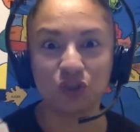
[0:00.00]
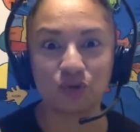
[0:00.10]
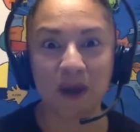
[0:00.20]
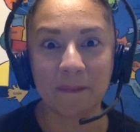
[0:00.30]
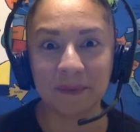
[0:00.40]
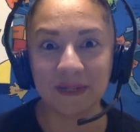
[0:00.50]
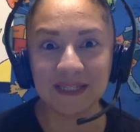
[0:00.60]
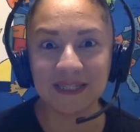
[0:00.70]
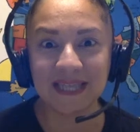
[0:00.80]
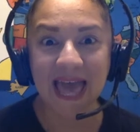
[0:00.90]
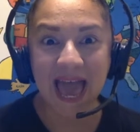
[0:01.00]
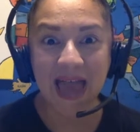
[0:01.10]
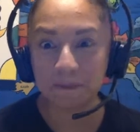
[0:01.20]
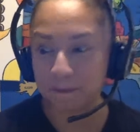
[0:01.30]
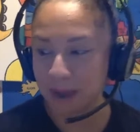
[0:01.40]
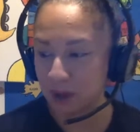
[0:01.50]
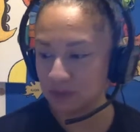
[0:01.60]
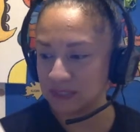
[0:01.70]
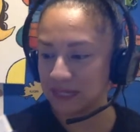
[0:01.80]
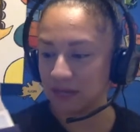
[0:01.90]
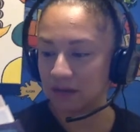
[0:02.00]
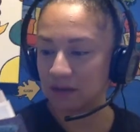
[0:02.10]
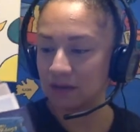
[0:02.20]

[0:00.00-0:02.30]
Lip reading: trampolines and bouncing